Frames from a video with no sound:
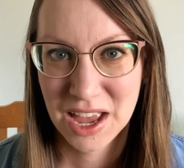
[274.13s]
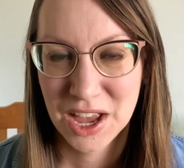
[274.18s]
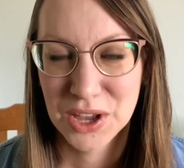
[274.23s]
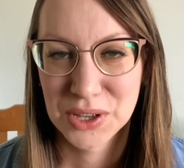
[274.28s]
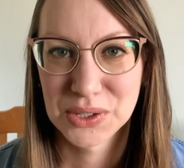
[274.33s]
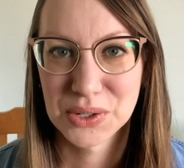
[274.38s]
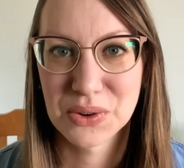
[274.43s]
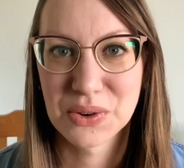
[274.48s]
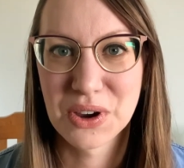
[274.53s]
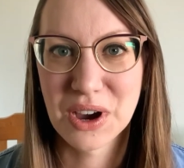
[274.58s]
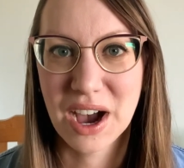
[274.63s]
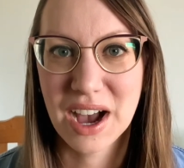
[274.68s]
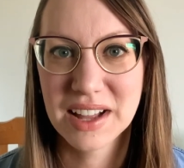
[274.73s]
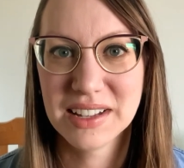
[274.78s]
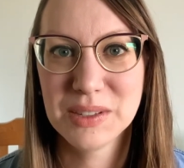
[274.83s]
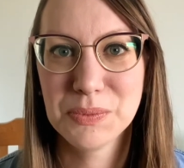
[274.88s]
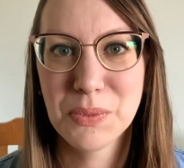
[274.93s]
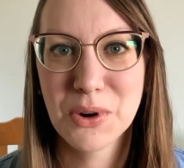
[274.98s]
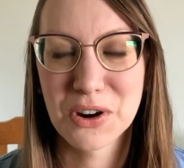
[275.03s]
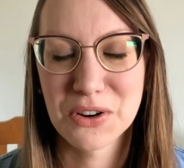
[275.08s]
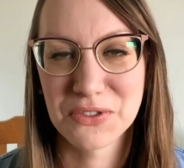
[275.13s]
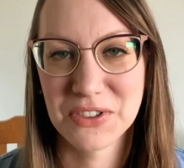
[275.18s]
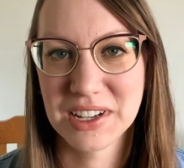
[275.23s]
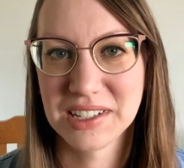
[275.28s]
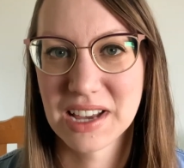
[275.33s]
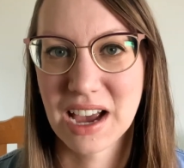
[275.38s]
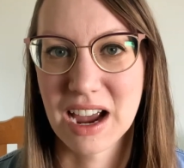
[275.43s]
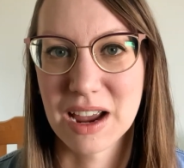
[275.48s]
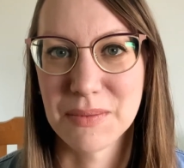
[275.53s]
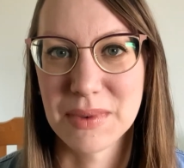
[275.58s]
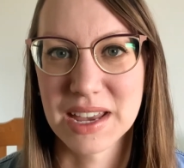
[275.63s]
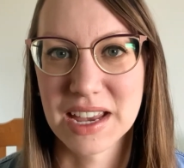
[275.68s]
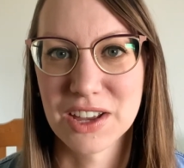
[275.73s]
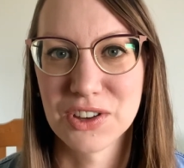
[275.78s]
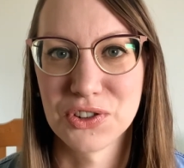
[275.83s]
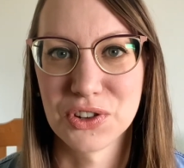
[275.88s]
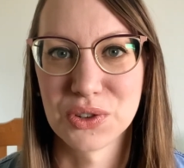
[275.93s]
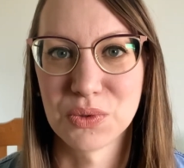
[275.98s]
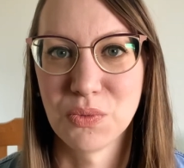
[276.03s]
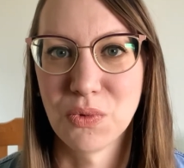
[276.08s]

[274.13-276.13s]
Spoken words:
So God's perfect timing is just